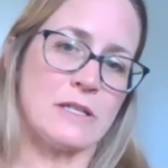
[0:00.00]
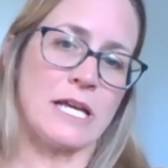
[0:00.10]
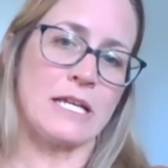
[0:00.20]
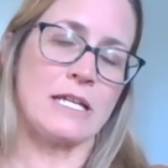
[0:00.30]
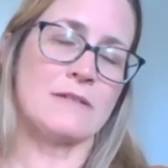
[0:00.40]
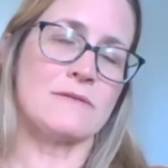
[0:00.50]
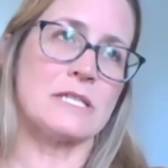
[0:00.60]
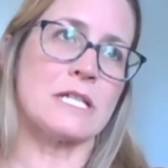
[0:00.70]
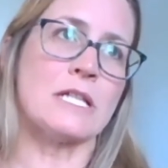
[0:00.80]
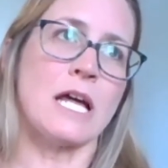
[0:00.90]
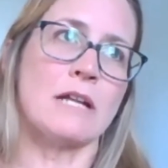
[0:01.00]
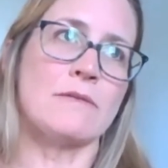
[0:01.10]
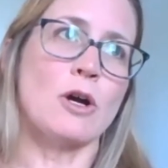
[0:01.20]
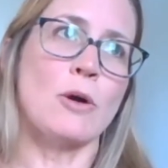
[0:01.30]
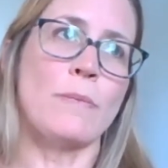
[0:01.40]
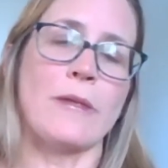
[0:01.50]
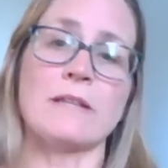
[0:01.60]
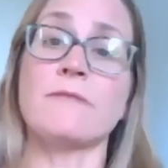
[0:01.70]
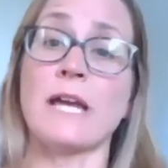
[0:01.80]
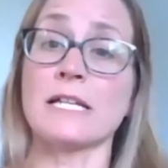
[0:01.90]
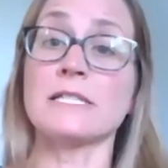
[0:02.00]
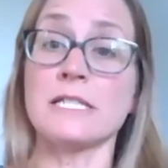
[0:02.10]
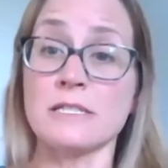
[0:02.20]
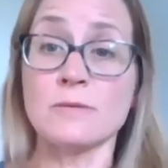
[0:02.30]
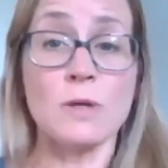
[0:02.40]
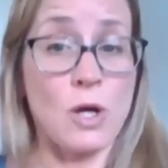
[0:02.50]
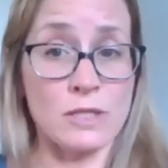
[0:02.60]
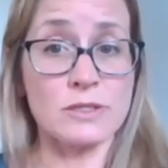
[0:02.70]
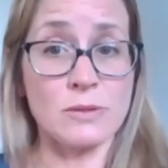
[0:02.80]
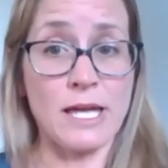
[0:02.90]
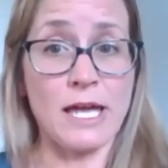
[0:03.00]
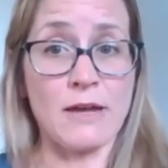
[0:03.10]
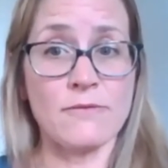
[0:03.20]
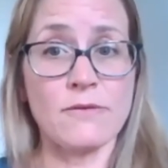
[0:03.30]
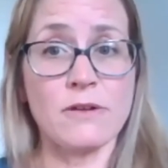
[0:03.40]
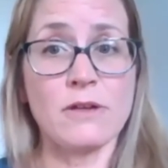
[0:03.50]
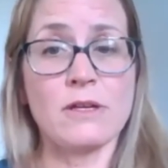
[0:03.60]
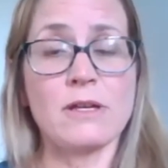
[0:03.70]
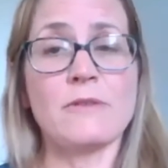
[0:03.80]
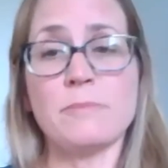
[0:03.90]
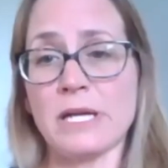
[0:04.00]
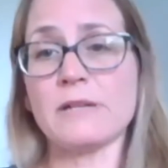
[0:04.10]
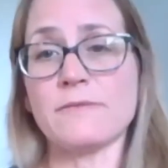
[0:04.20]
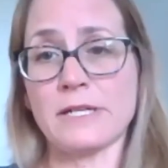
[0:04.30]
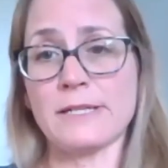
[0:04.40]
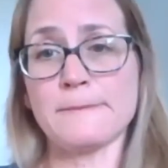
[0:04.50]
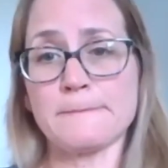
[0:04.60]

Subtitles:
So that gives us a lot of hope that vaccines will also have benefit.